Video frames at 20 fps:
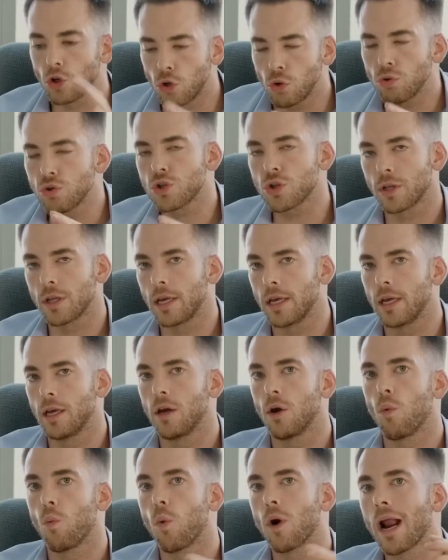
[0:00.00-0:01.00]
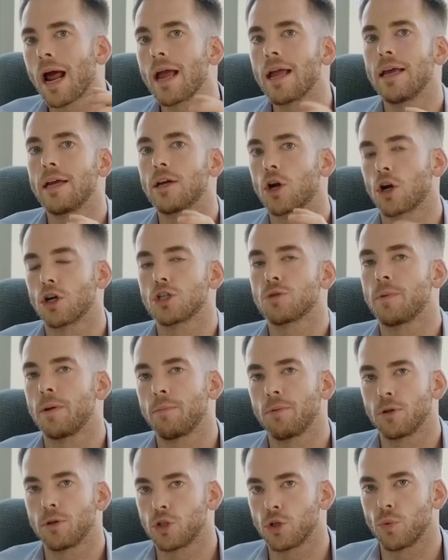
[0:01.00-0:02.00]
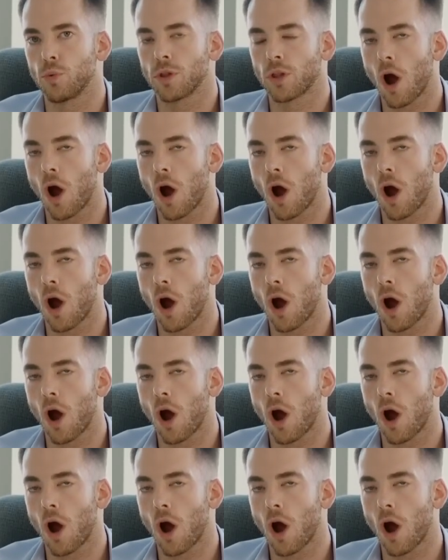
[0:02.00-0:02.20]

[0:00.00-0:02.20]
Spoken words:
Usually, what I encourage people to do with